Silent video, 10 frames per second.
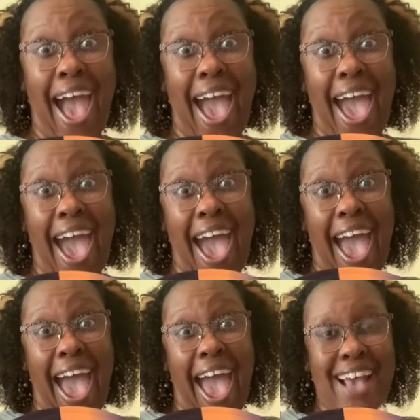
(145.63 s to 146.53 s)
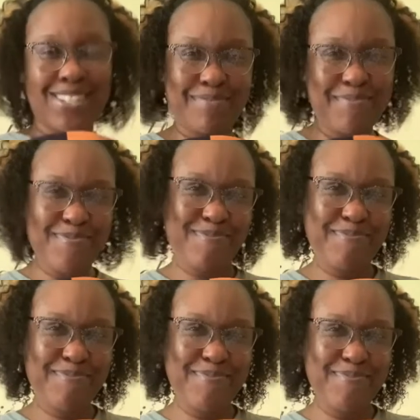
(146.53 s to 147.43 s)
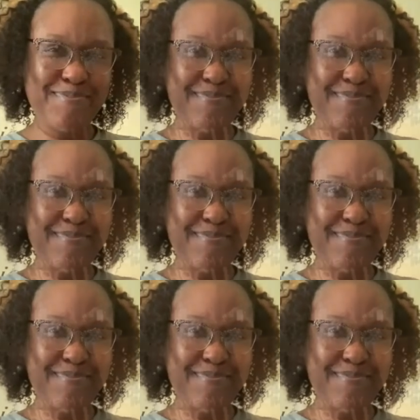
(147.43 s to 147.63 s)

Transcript: Nobody speaks.